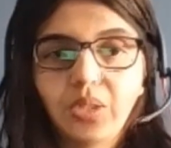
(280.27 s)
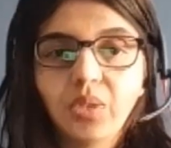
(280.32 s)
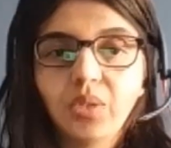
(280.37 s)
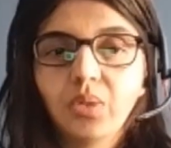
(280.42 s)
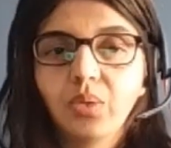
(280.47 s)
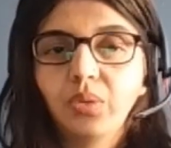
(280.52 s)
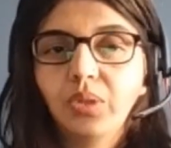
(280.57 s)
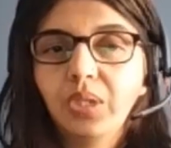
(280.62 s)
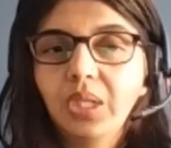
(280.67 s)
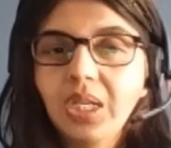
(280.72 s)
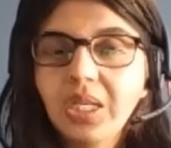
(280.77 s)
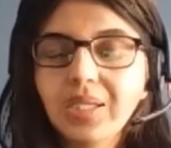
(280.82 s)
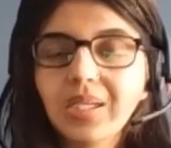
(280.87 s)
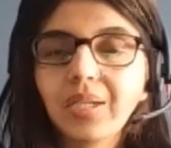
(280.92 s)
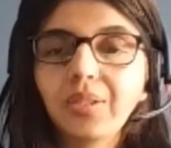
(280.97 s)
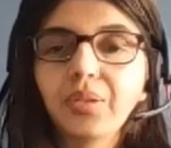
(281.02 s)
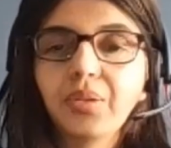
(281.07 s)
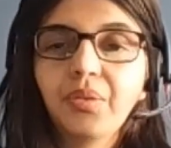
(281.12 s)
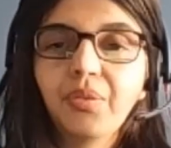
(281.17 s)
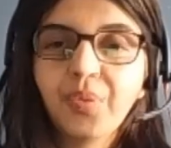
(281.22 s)
So these are
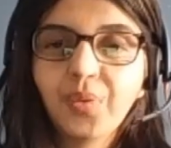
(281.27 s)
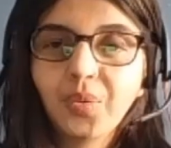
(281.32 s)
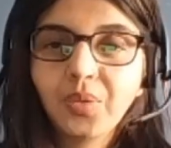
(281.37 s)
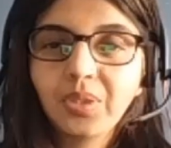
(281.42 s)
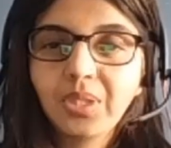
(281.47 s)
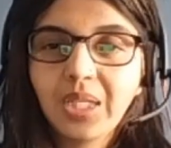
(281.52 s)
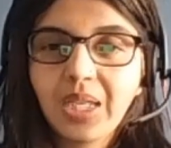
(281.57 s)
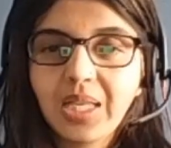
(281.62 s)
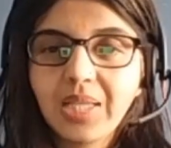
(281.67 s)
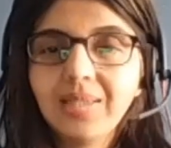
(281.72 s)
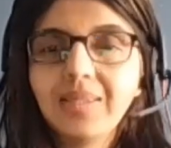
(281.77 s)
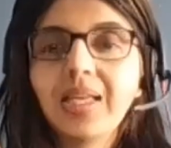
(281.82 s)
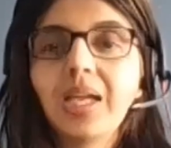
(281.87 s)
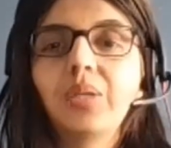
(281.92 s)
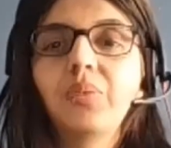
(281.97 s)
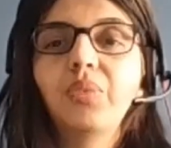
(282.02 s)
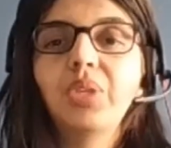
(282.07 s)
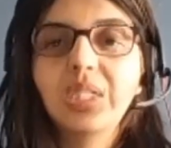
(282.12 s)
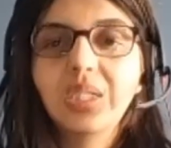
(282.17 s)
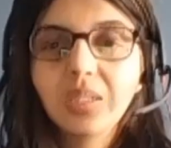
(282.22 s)
the 4 things that
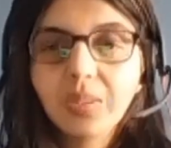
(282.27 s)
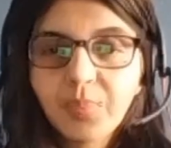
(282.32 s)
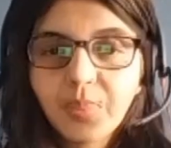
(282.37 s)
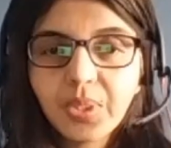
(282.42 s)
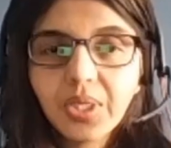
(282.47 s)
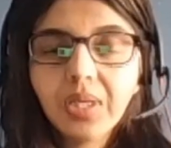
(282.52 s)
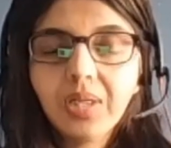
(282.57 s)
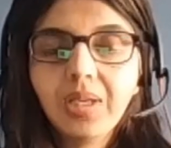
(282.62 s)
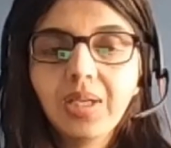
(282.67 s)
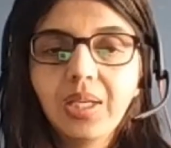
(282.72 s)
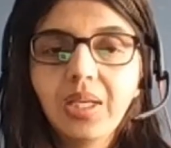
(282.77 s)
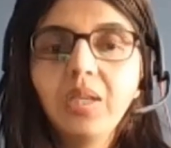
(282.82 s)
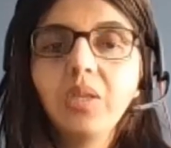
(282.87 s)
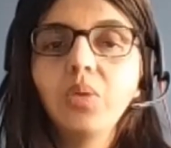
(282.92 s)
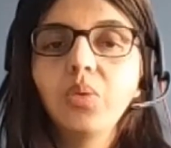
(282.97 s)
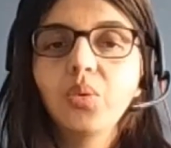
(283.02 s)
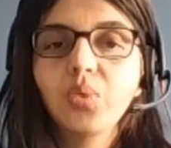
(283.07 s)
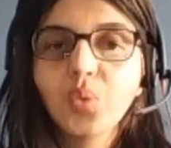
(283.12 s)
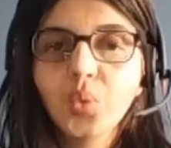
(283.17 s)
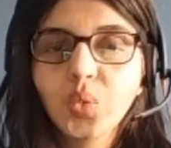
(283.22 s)
we typically
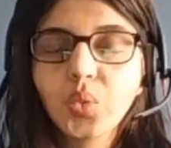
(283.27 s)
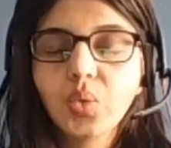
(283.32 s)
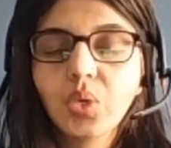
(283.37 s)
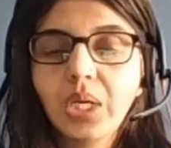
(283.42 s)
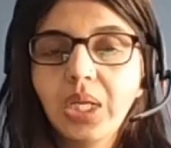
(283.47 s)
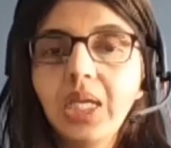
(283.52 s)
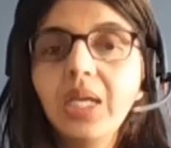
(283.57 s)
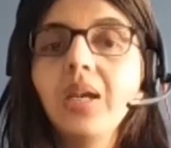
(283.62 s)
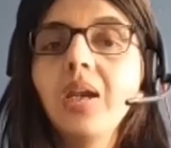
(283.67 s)
usually